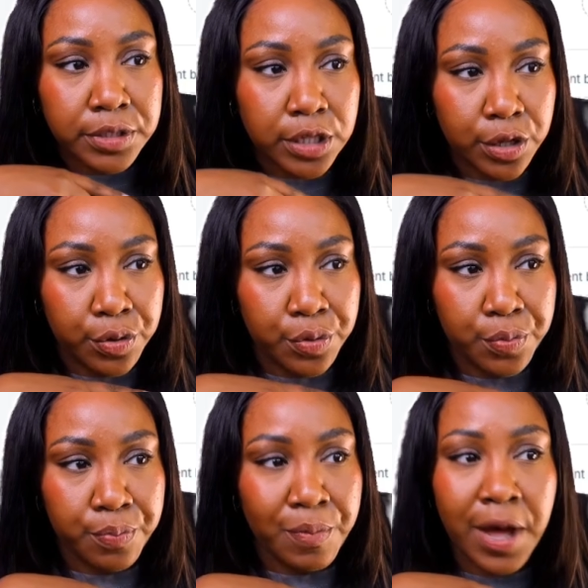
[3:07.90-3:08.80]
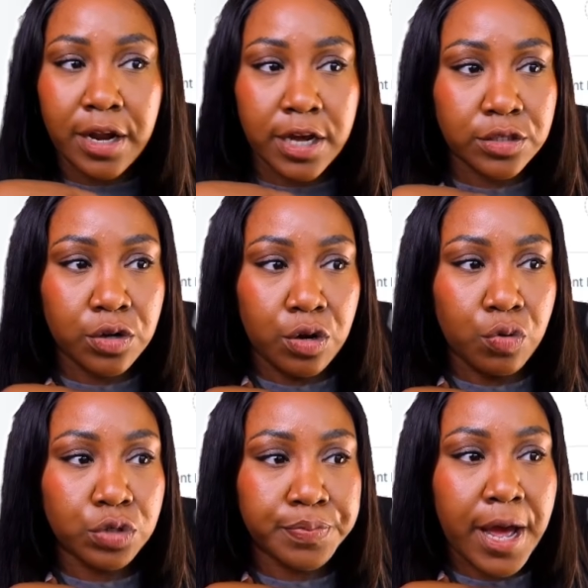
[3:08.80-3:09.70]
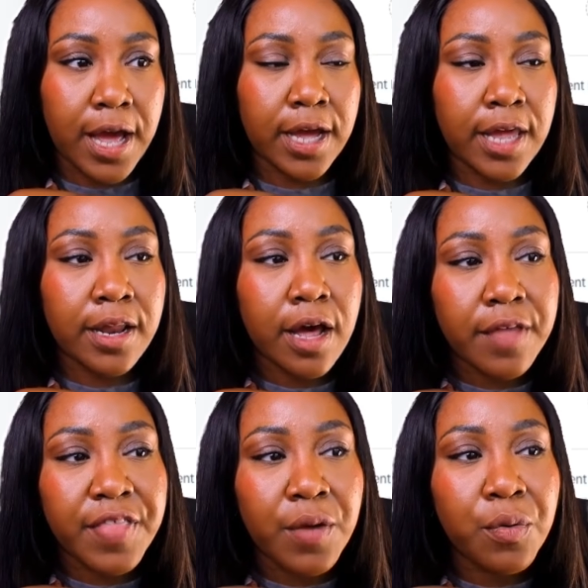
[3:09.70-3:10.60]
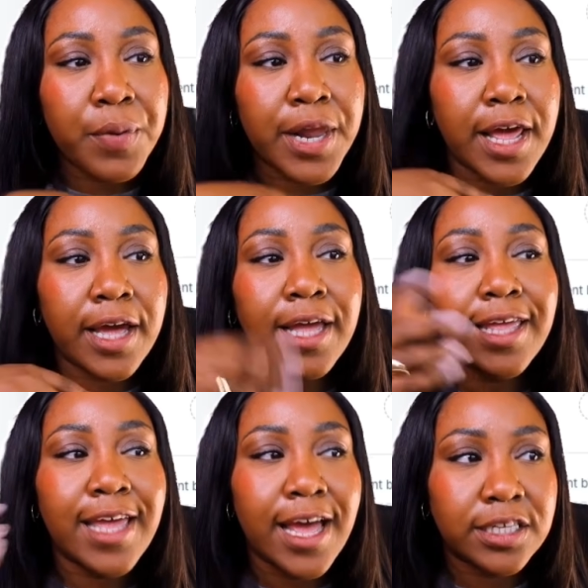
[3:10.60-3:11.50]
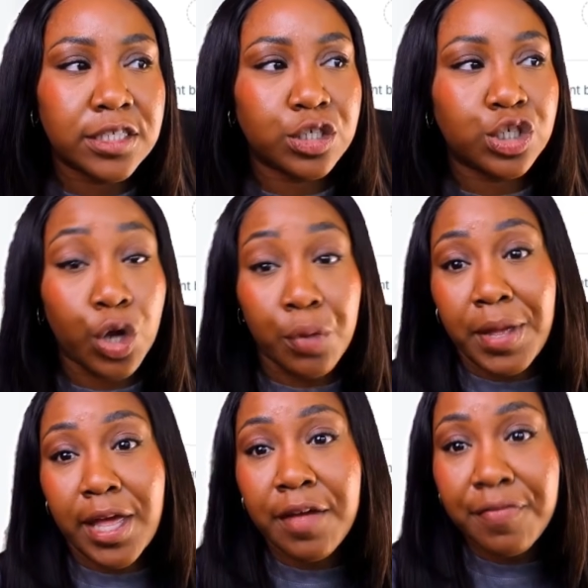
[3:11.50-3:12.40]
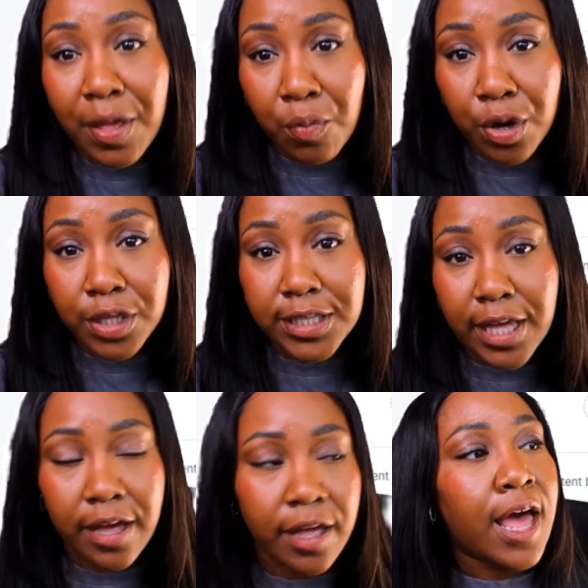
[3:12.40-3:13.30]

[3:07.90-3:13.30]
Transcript: So my $9 launch pack, and they will click yes, show me if they want to see it.